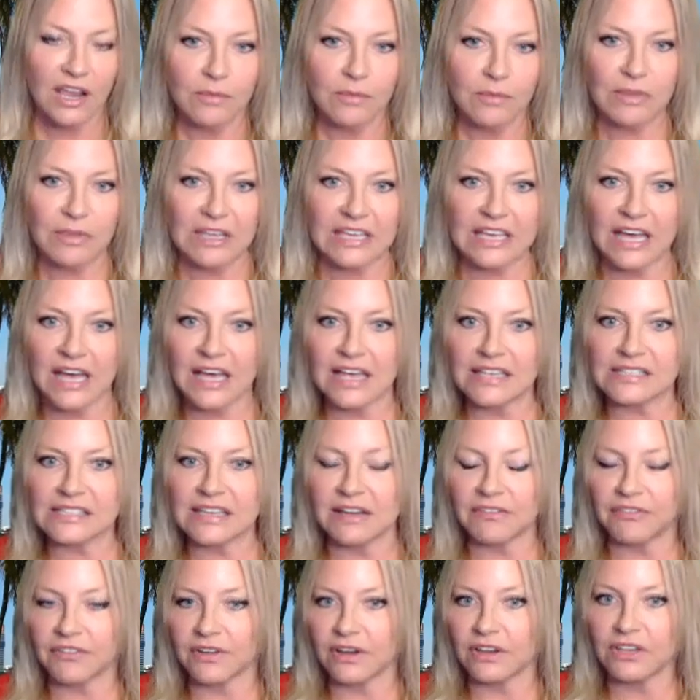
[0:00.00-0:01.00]
Because
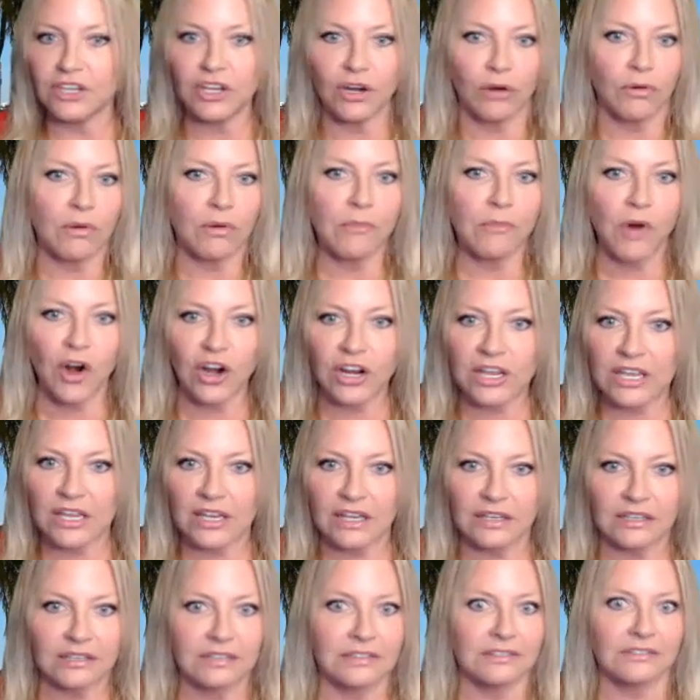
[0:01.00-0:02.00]
if, a
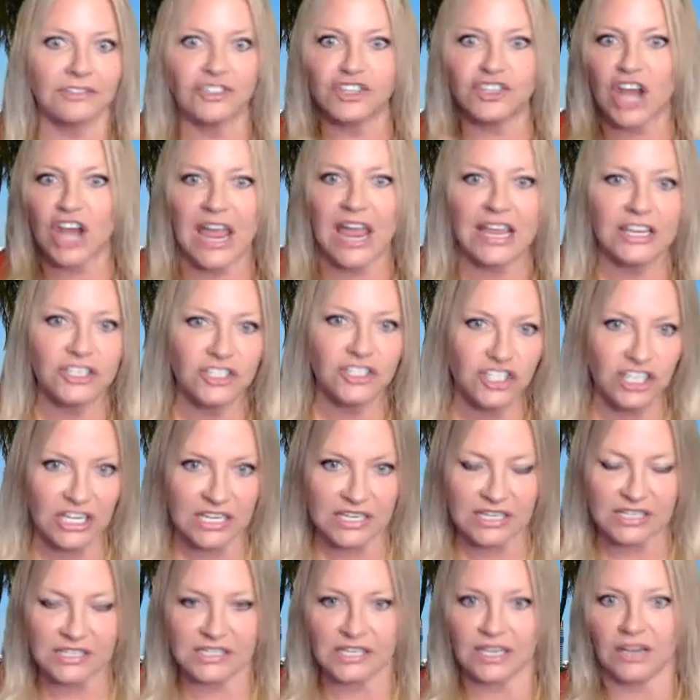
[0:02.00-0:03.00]
market
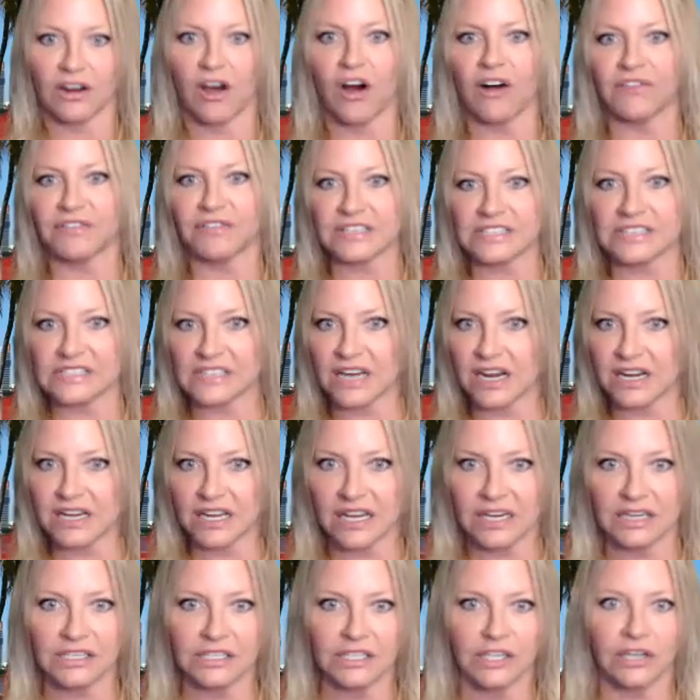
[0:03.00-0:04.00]
changes and all of a
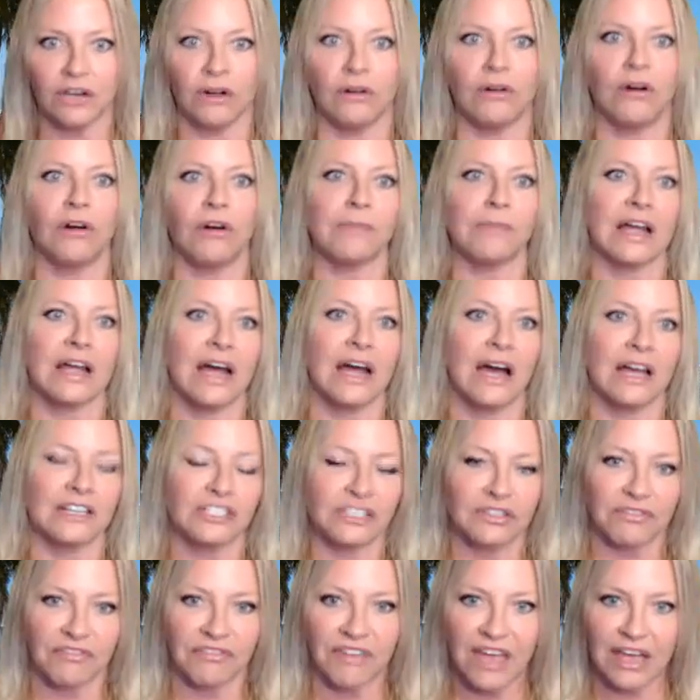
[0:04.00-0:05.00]
sudden, oh my gosh,
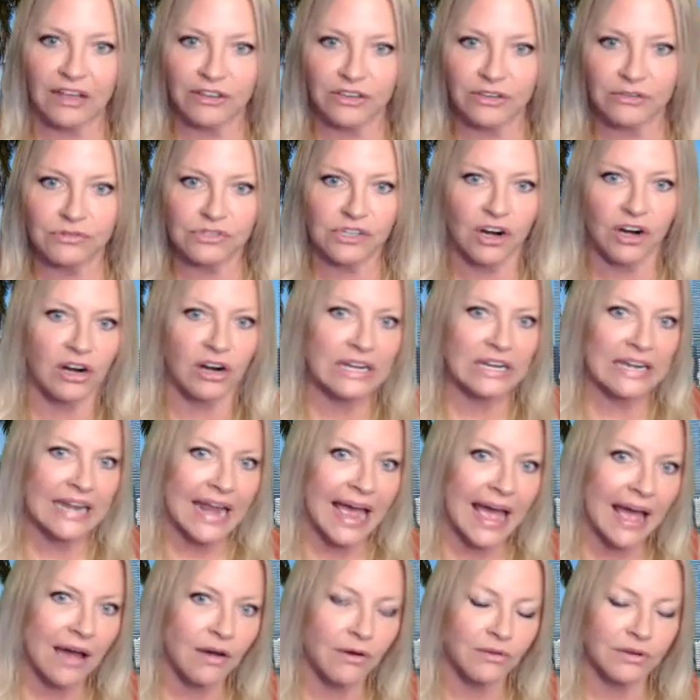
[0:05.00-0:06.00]
the value's gone
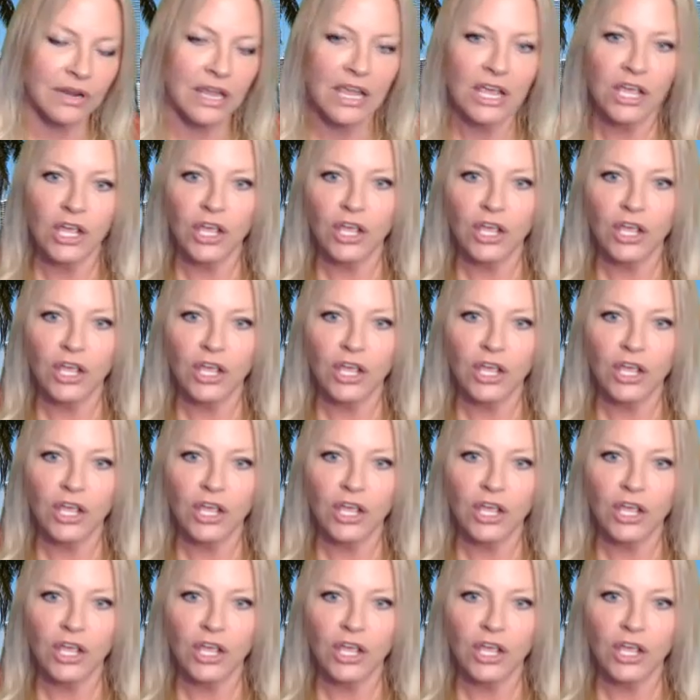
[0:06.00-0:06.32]
down,